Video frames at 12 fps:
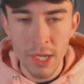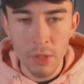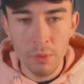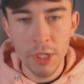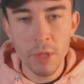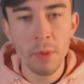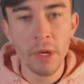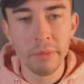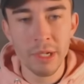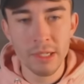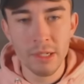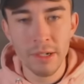When you put him
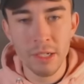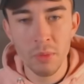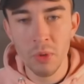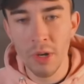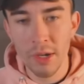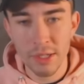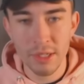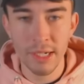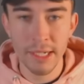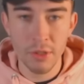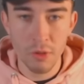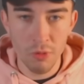in a slightly more
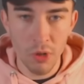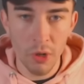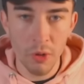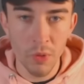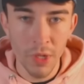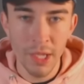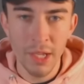isolated role,